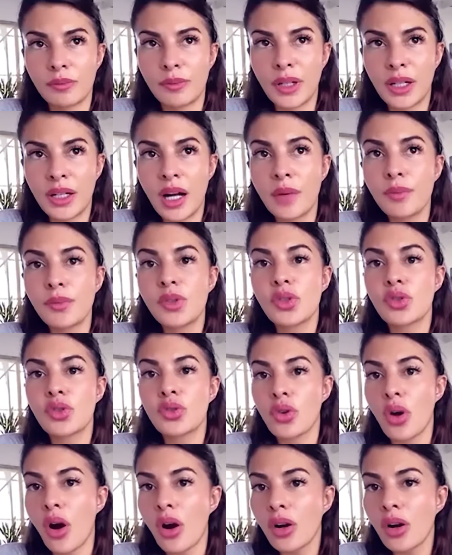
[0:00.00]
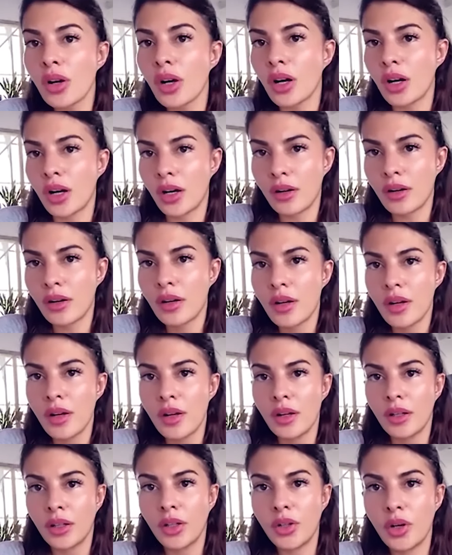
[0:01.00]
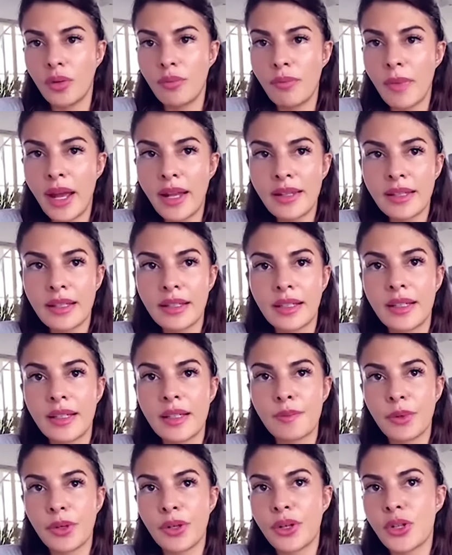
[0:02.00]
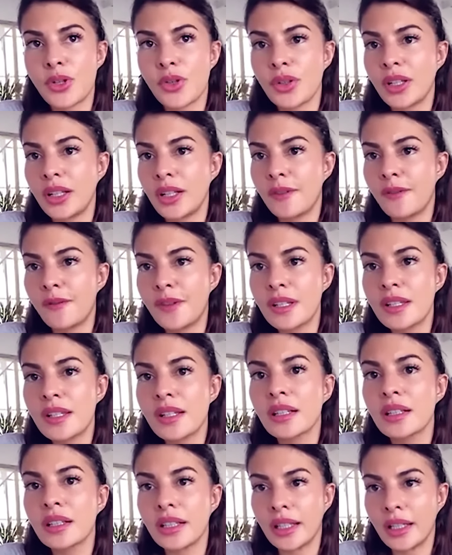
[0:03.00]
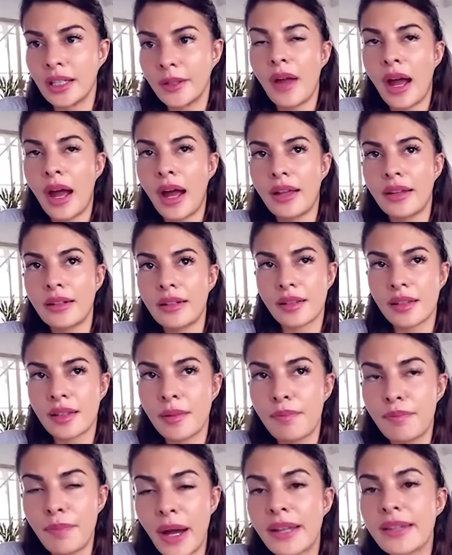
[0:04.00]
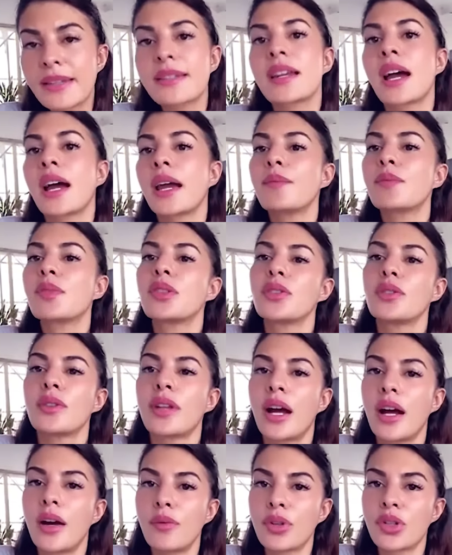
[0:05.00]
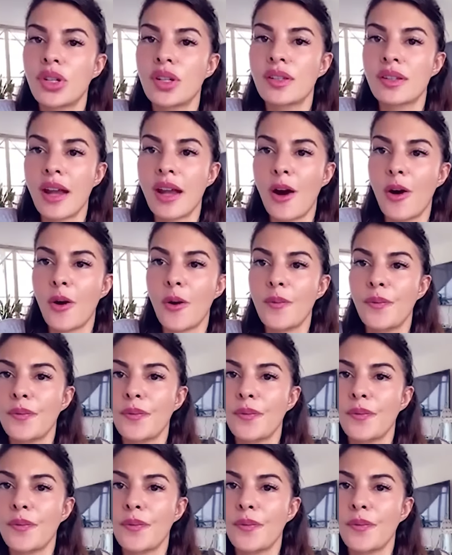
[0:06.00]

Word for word: become stronger, you know, mentally, spiritually, physically, and the best time to do that, which is now.